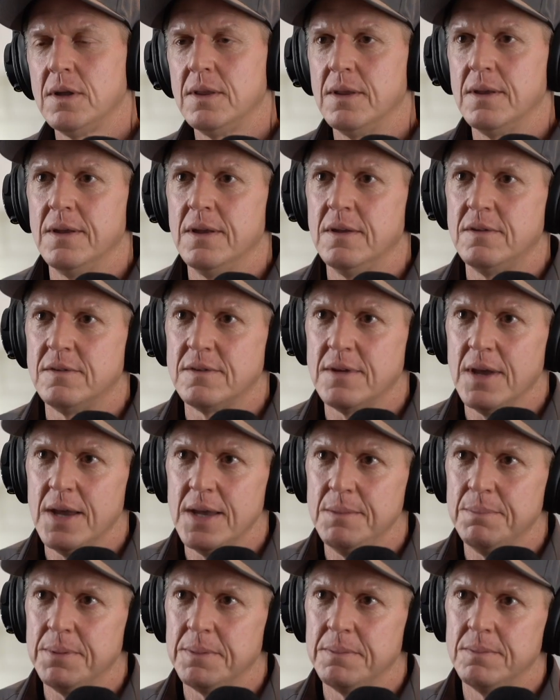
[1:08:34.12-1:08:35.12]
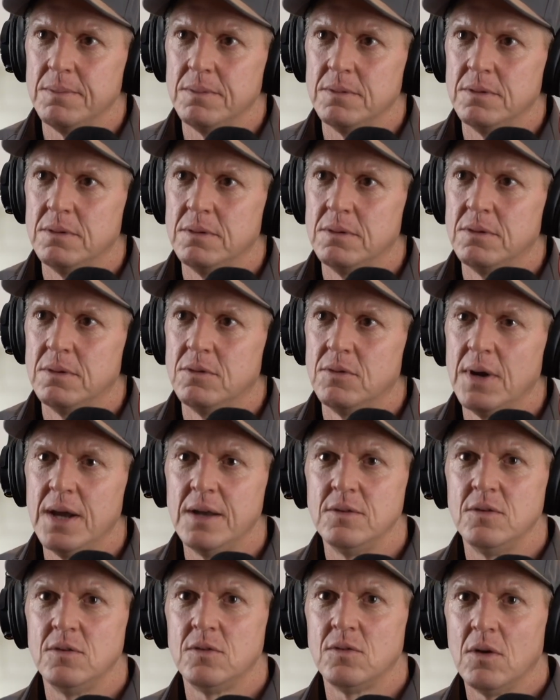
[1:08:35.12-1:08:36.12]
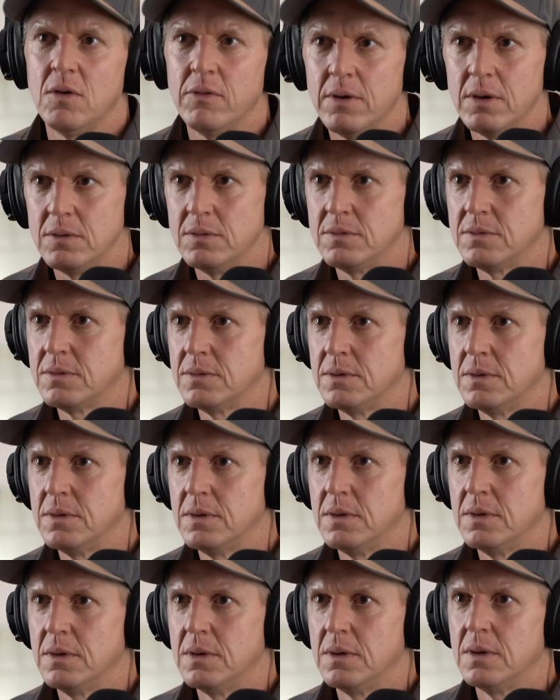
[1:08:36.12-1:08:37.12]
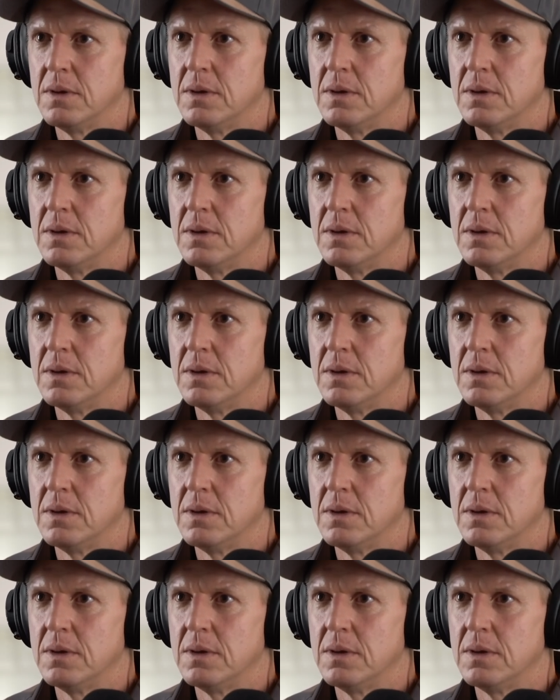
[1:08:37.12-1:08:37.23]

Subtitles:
tried to escape. Drown your sorrows. Yeah.